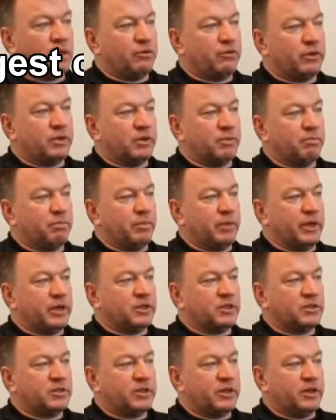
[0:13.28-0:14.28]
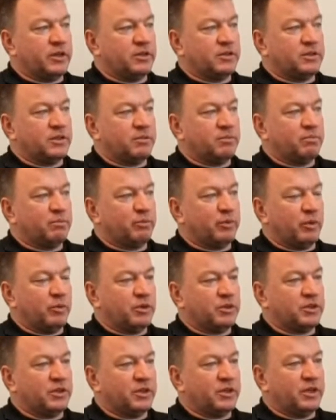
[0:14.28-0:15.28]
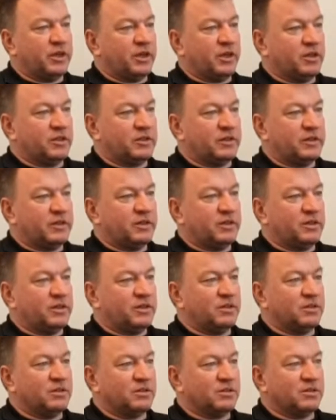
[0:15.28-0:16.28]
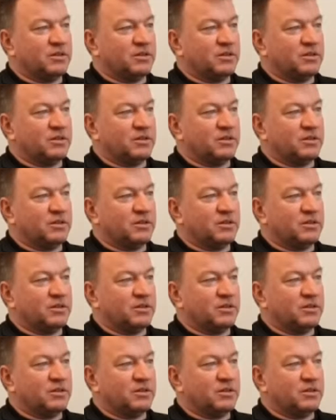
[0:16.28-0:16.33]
I think the biggest challenge in publishing IATI